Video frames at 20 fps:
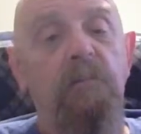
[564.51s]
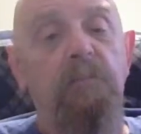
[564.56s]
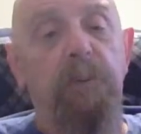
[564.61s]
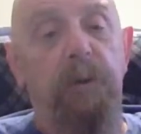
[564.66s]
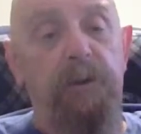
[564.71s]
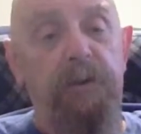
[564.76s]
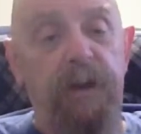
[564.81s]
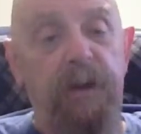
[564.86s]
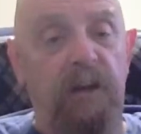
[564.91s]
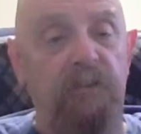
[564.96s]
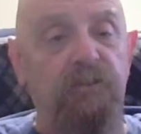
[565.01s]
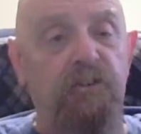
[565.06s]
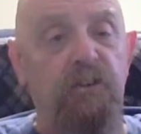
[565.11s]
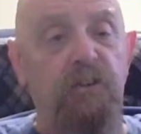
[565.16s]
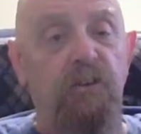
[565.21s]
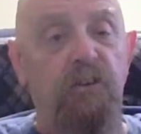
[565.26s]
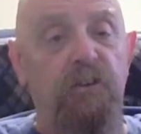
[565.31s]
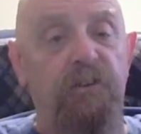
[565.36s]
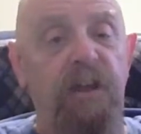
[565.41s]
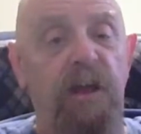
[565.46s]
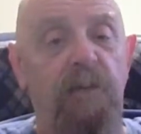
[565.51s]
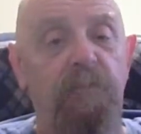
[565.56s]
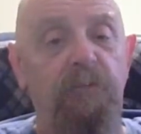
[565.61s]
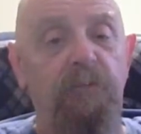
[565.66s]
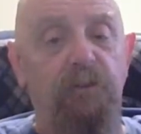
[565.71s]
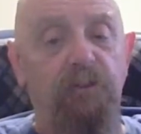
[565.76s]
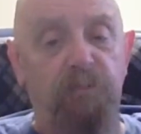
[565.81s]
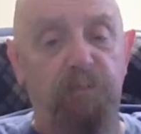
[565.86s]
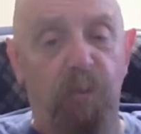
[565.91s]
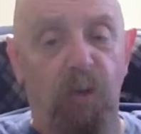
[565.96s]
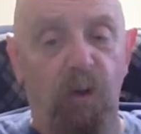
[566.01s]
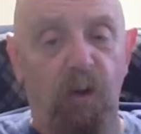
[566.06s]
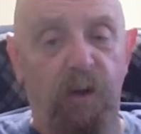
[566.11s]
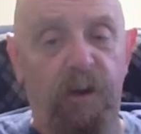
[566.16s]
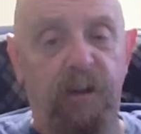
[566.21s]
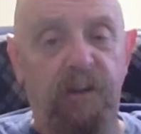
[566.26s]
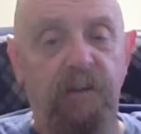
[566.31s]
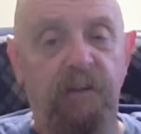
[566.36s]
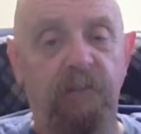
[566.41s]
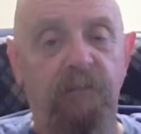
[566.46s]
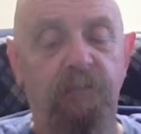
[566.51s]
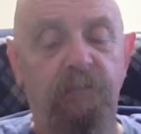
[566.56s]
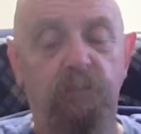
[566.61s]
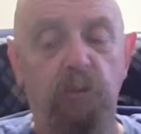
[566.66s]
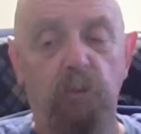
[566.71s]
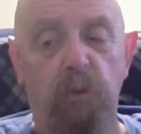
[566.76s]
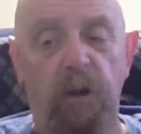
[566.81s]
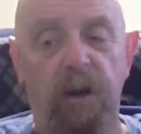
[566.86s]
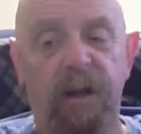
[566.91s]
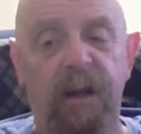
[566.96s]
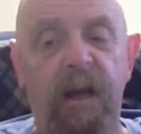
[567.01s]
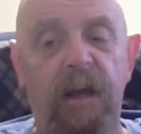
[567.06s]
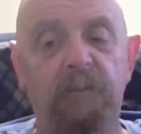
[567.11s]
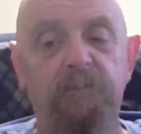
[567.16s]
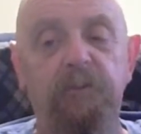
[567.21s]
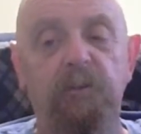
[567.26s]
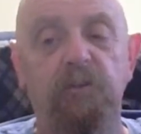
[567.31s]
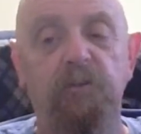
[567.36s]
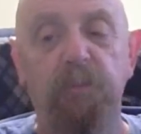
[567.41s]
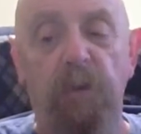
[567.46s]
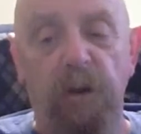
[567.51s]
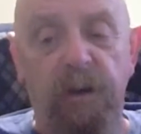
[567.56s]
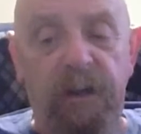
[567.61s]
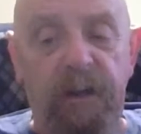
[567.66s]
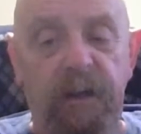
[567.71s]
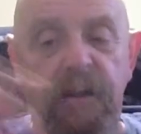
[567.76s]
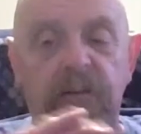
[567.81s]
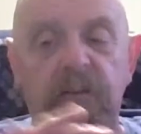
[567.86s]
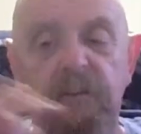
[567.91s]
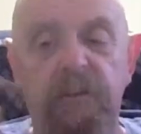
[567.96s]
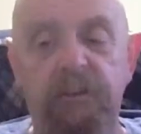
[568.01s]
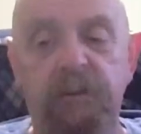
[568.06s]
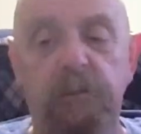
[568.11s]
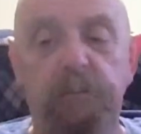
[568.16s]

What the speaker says: production on them this morning. When I got up this morning, I cleared the